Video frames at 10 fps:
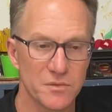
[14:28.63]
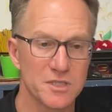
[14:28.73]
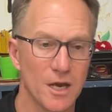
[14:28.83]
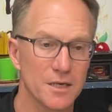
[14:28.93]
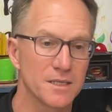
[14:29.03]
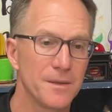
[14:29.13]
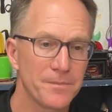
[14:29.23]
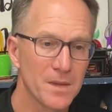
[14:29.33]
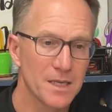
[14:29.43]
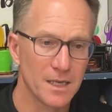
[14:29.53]
We talked
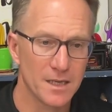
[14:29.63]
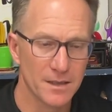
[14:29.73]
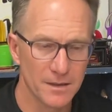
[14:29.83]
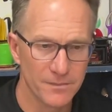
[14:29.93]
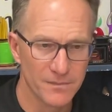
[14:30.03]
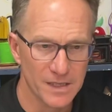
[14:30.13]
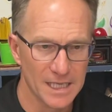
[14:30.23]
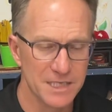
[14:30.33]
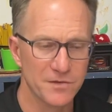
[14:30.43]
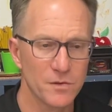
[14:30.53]
the
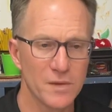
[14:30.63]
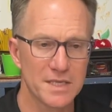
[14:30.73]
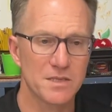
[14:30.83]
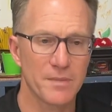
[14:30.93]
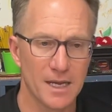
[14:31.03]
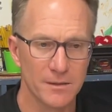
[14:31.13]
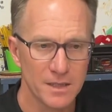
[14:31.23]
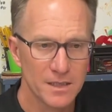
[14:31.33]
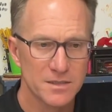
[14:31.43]
last few weeks about